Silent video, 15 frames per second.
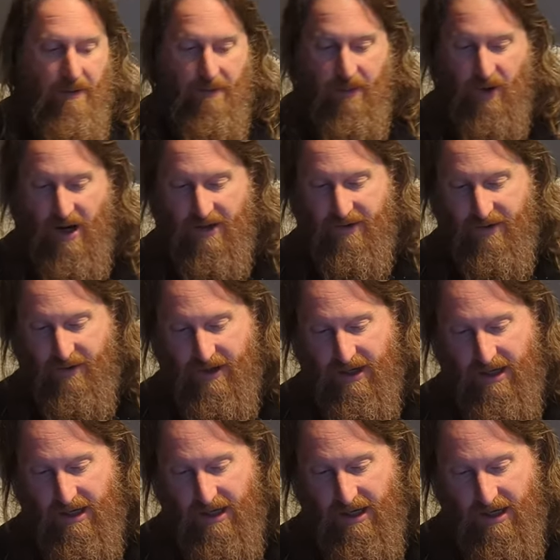
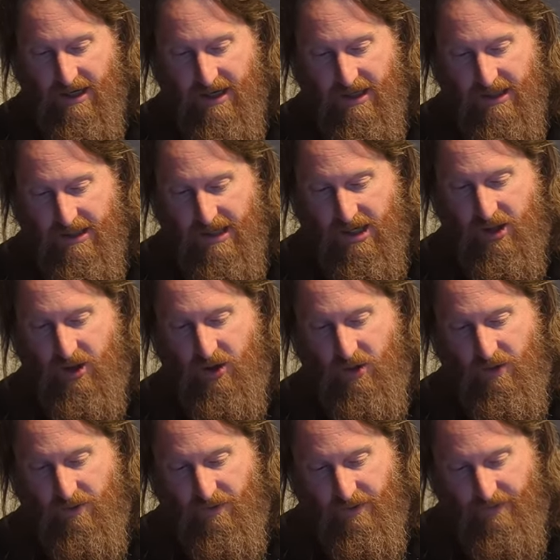Brasserie de
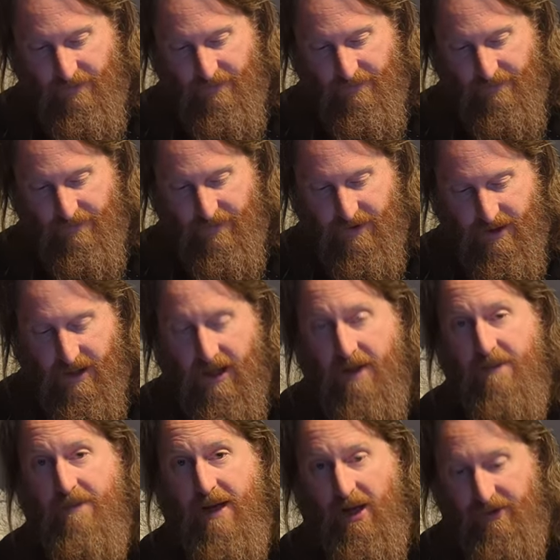Chouffe
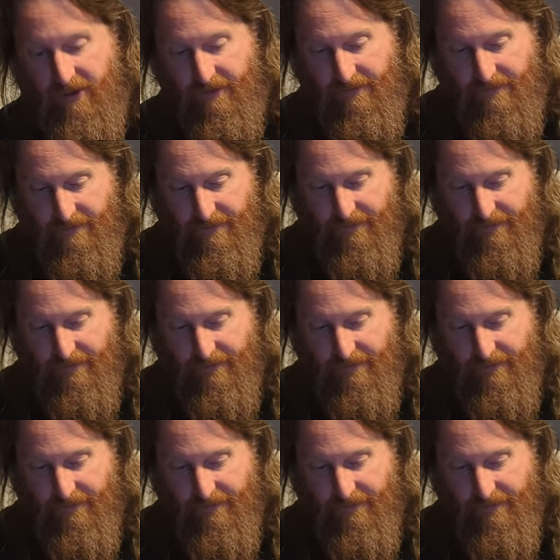in Belgium.